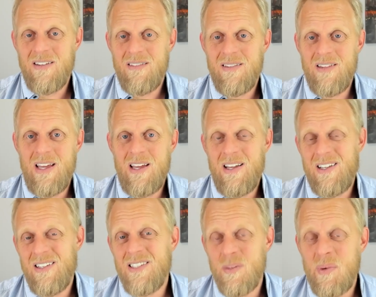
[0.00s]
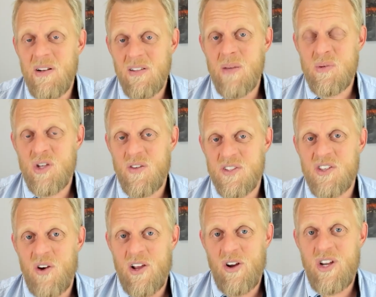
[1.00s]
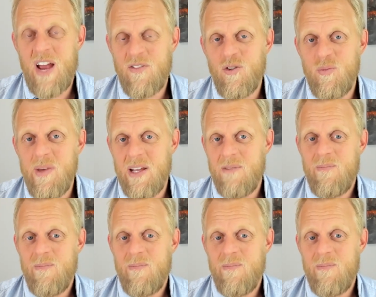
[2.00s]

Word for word: there's a bit of lip service going on, you have to admit.